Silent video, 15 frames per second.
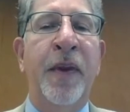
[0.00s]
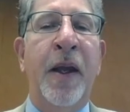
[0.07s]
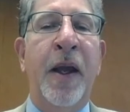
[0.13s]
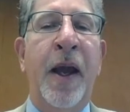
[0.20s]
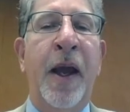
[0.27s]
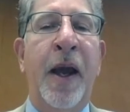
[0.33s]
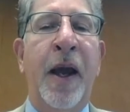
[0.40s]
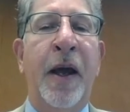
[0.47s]

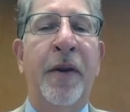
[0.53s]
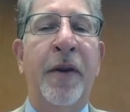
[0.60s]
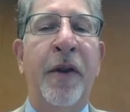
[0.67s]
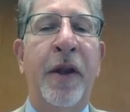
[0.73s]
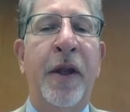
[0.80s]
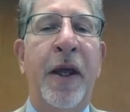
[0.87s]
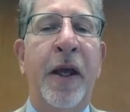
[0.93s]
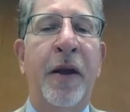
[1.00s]
and
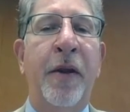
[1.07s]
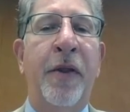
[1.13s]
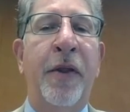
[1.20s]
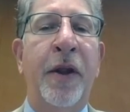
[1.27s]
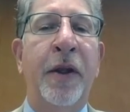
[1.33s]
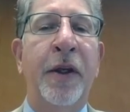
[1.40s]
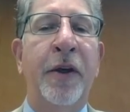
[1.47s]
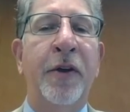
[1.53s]
the
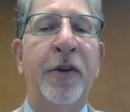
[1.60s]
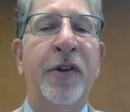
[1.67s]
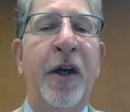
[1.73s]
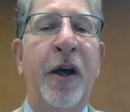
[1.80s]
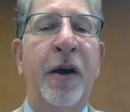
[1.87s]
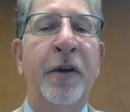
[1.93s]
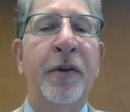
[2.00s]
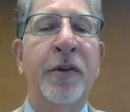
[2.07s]
endothelial
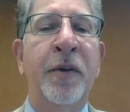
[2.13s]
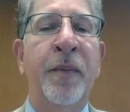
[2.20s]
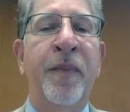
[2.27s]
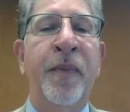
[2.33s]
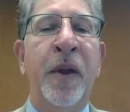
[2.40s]
cells,